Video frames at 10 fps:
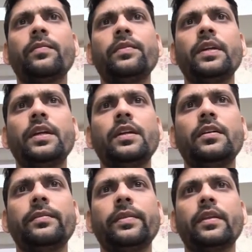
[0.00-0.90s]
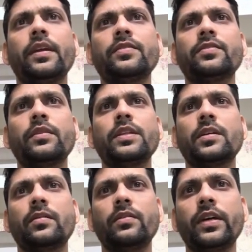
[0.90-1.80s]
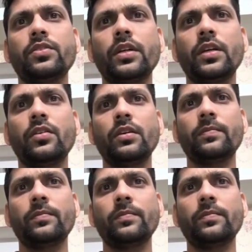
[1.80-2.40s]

We need data from this table we are joining on.